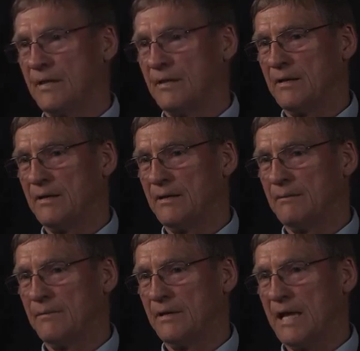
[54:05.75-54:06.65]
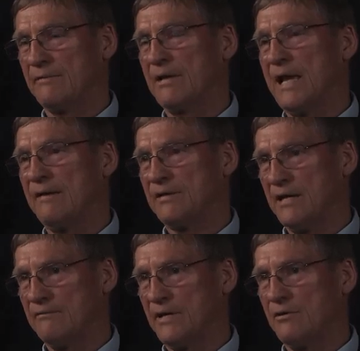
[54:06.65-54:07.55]
uh, Af
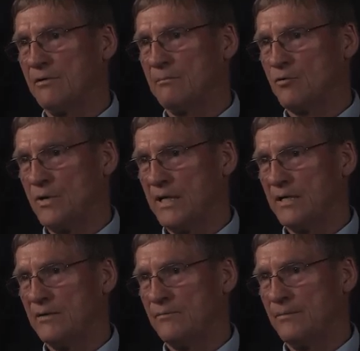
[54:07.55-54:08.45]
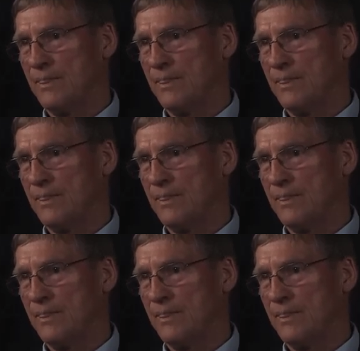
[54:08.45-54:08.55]
Afghan veteran, Marine,